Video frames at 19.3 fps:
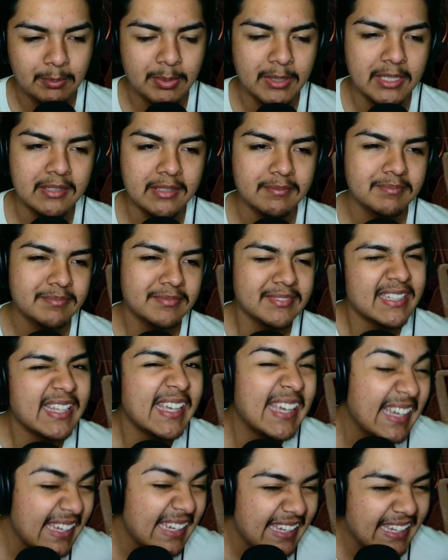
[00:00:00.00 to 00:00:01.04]
But
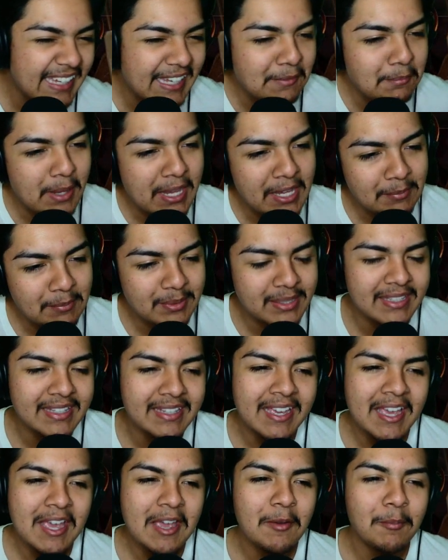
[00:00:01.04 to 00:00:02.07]
it may be
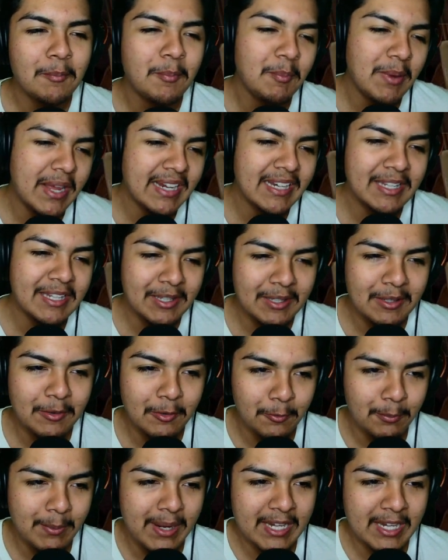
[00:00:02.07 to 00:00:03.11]

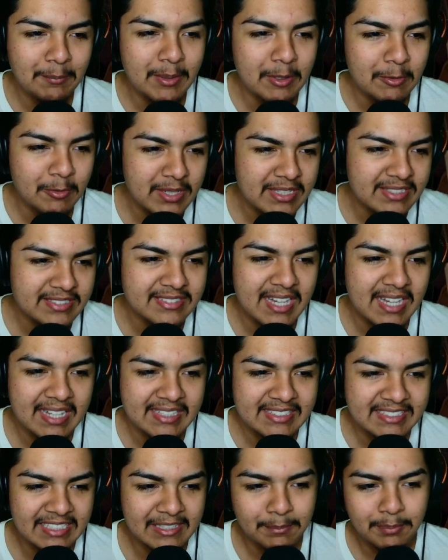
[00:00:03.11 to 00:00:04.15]
mainly be restock,
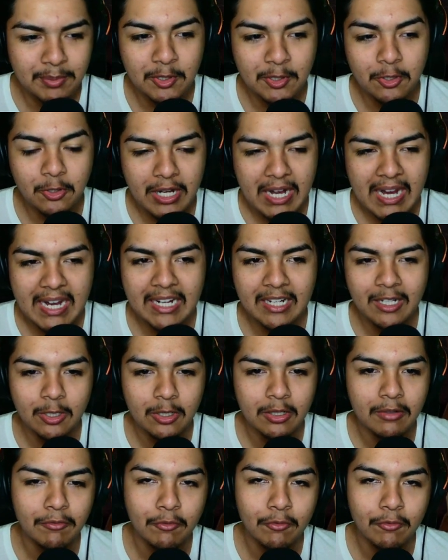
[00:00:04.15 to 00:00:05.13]
tempered, or high alert for